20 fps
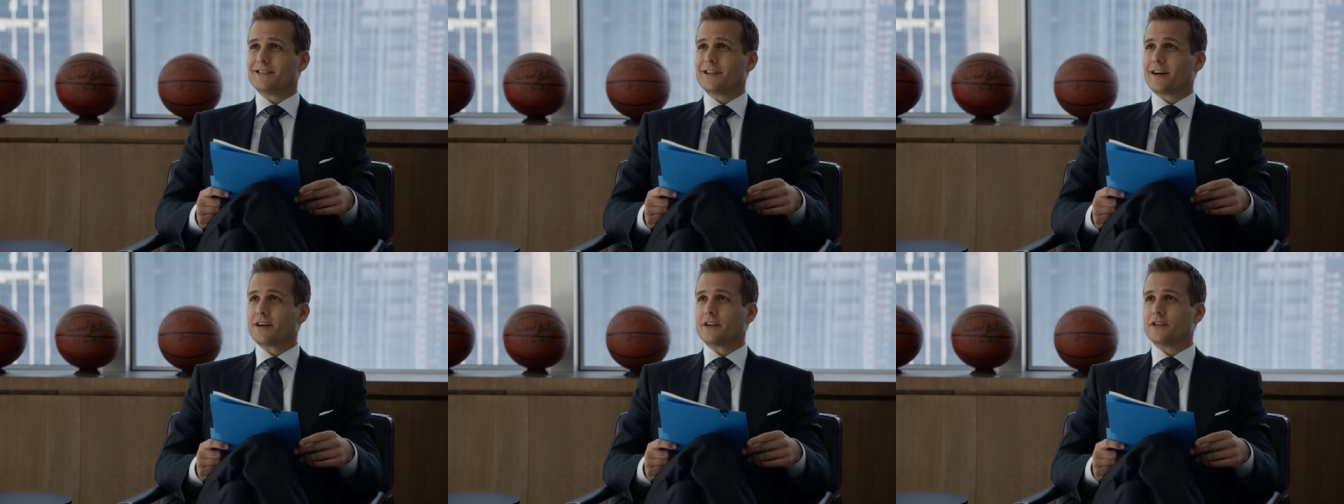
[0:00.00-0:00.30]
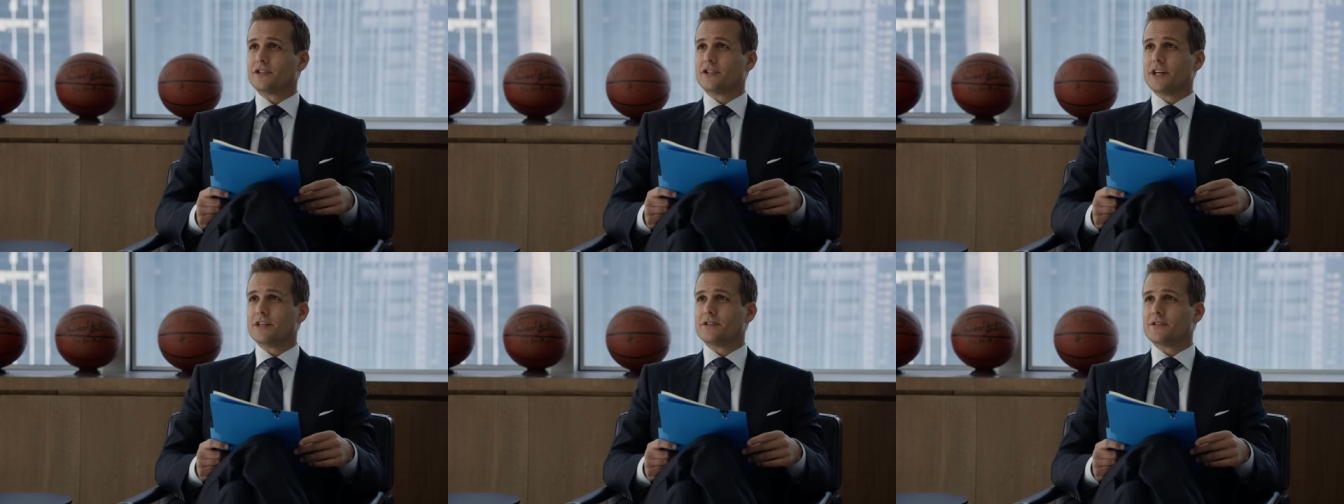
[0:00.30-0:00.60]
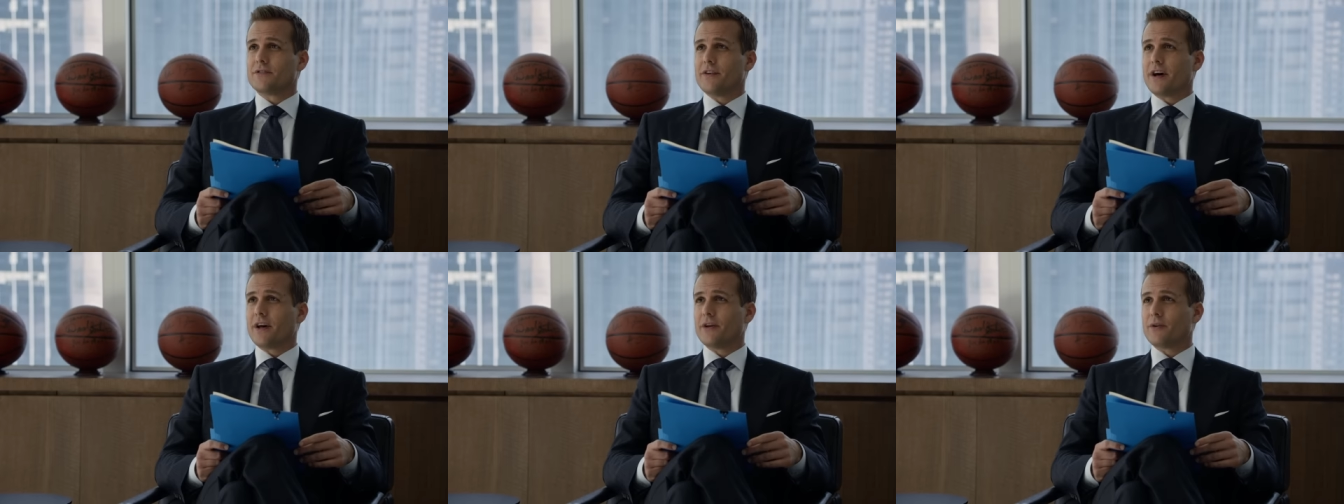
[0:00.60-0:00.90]
it's not gonna
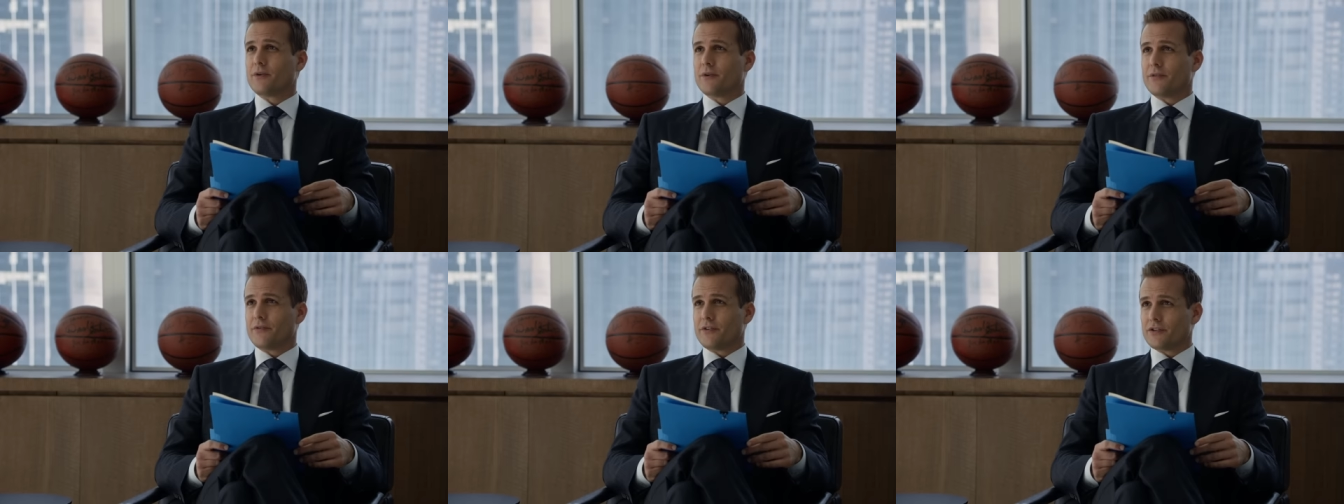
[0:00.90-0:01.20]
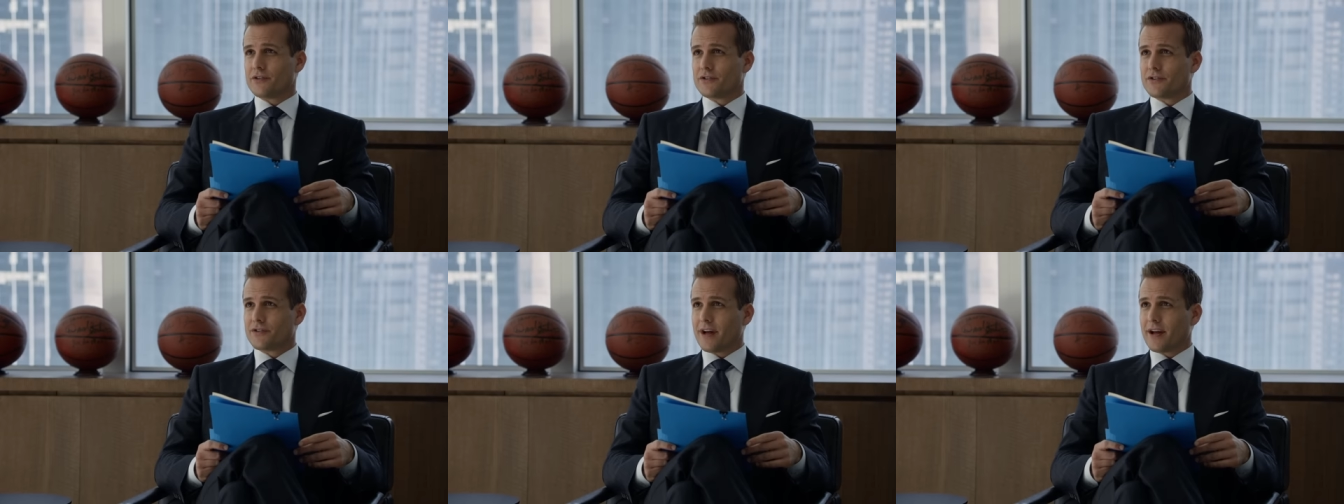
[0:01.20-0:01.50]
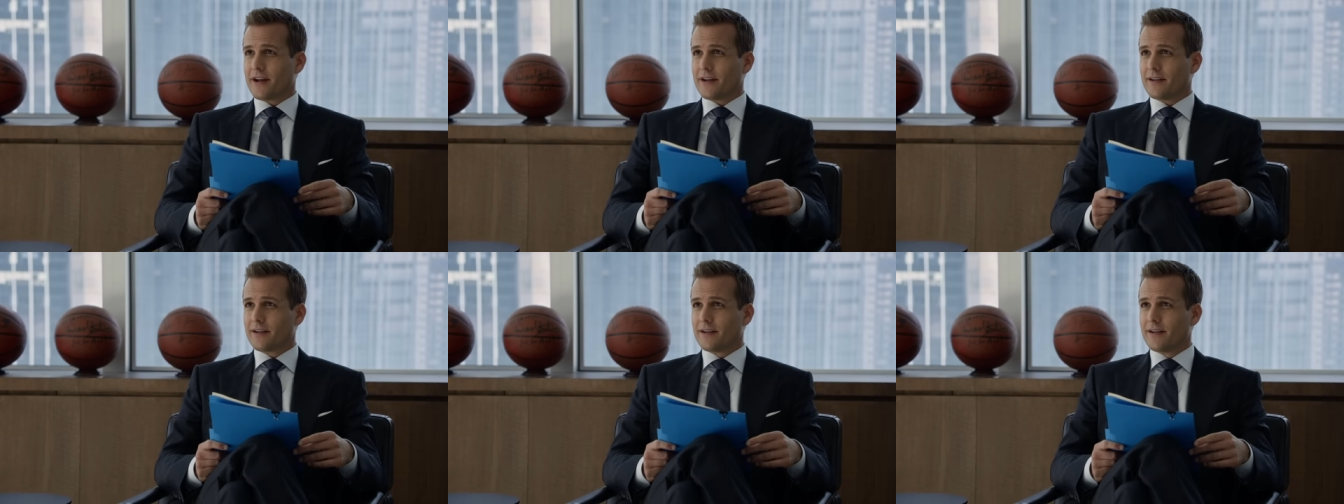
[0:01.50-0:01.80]
change the value of your
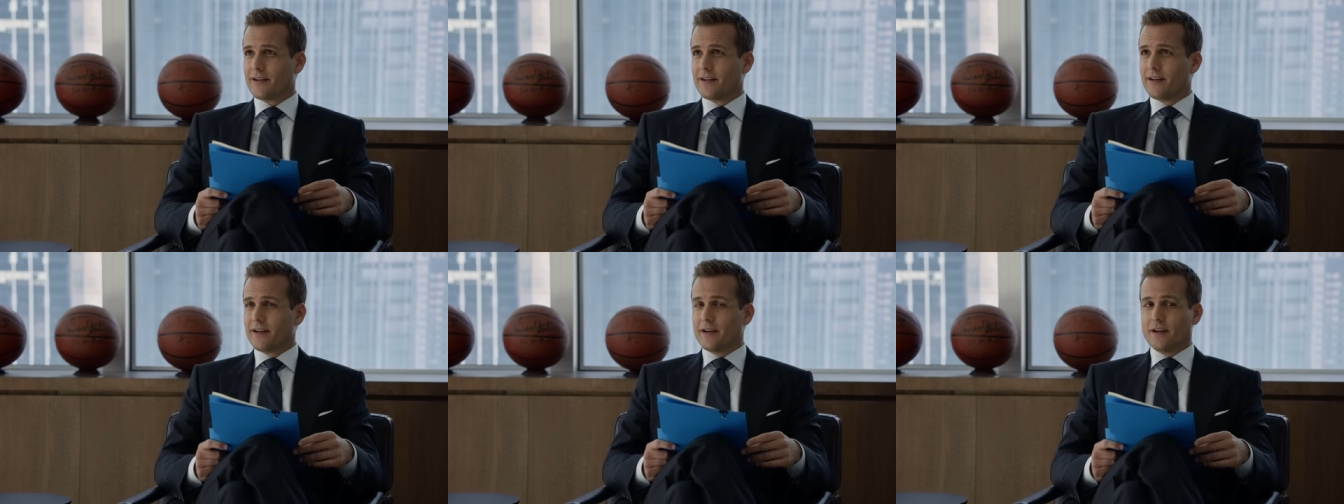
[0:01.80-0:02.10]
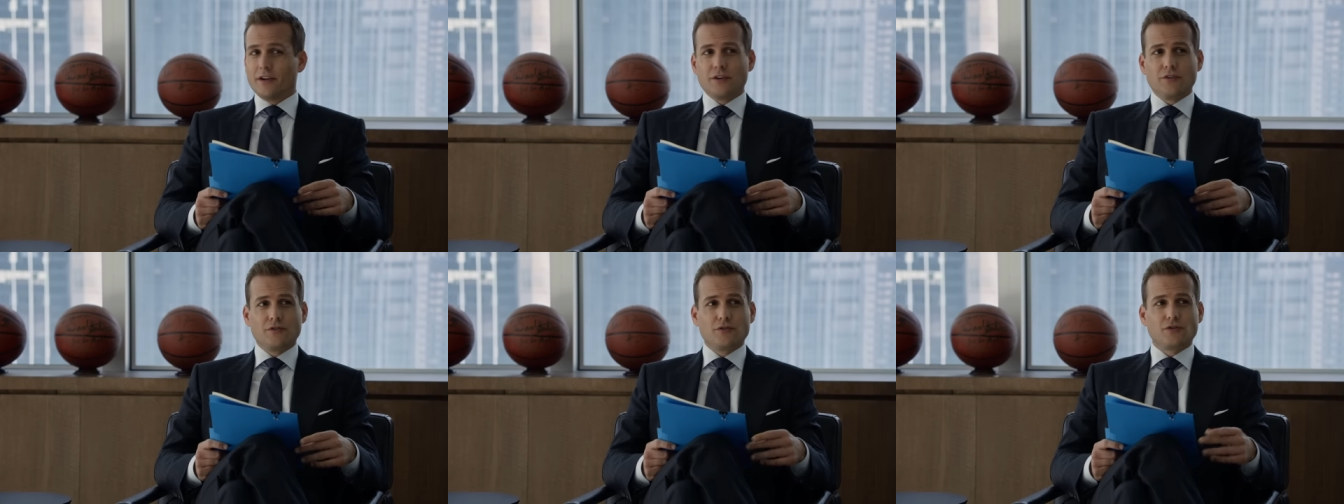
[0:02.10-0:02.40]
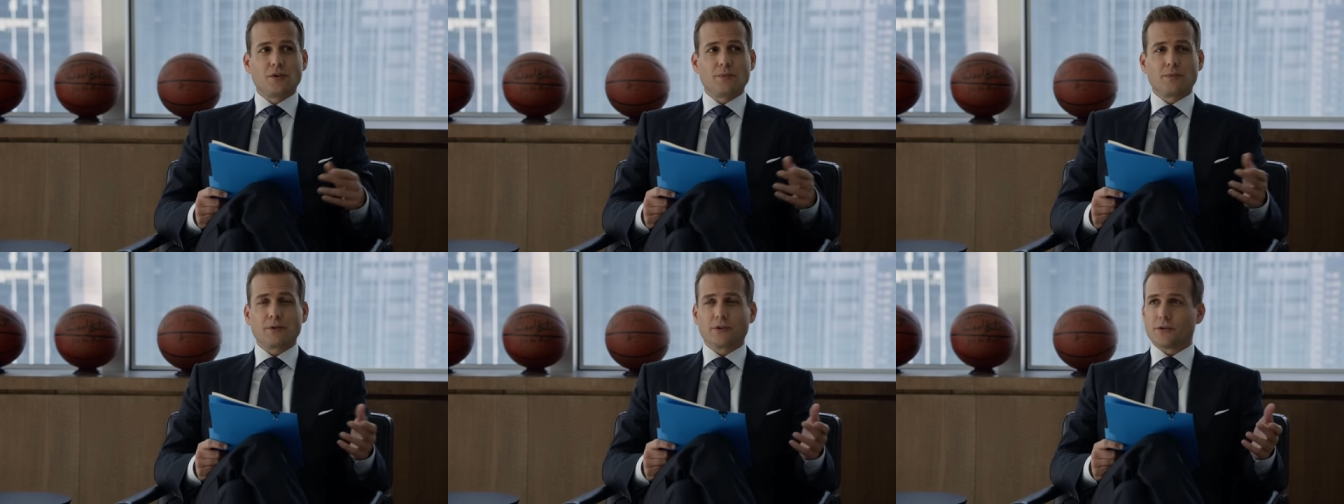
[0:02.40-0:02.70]
site. You've
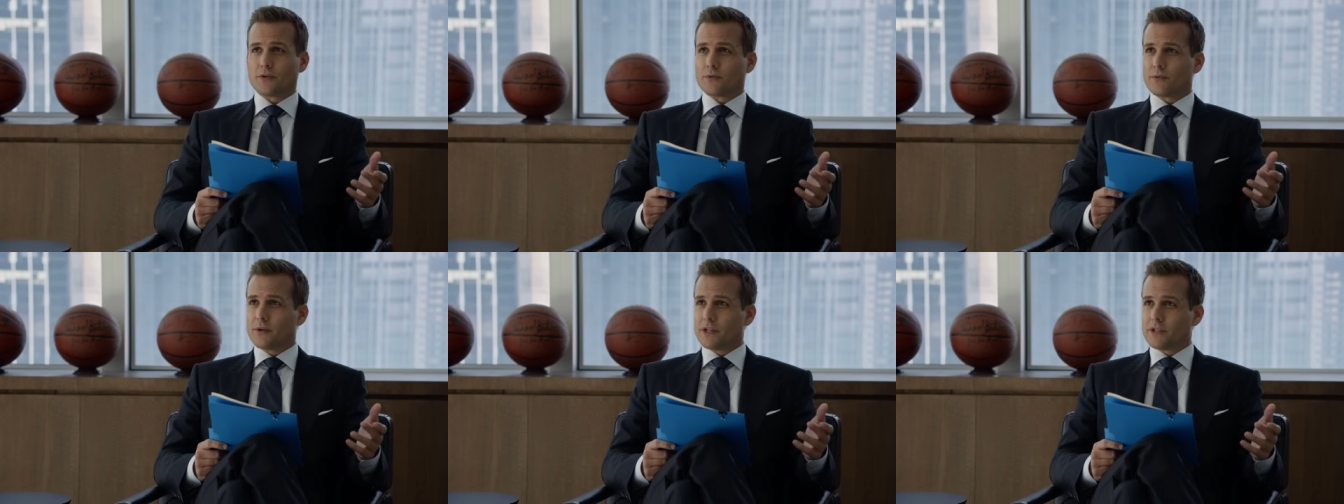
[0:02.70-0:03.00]
tripled your